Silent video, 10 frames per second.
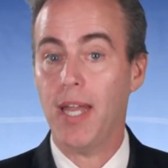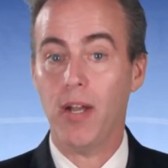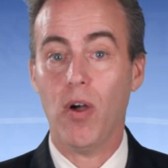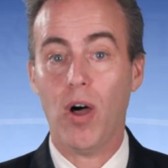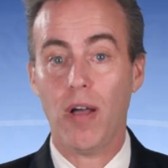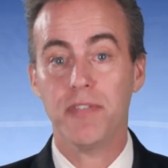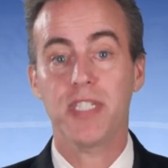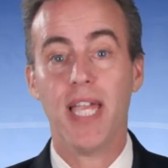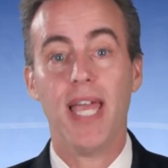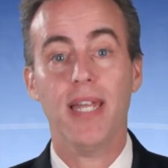and it
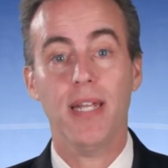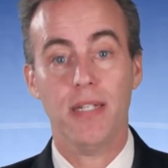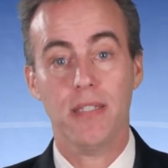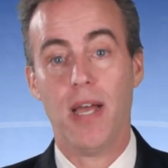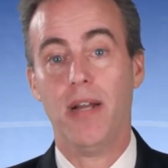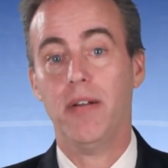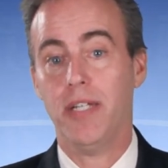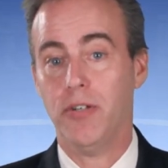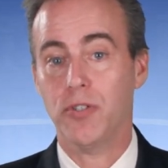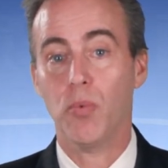offset an entire
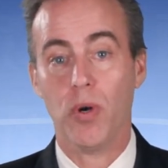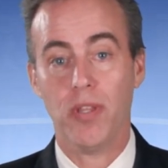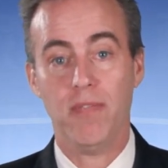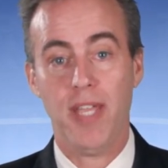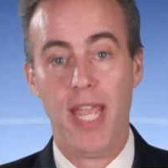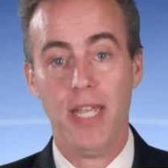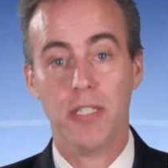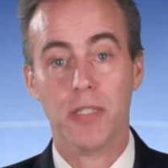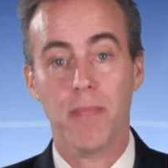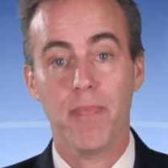year's worth of gains.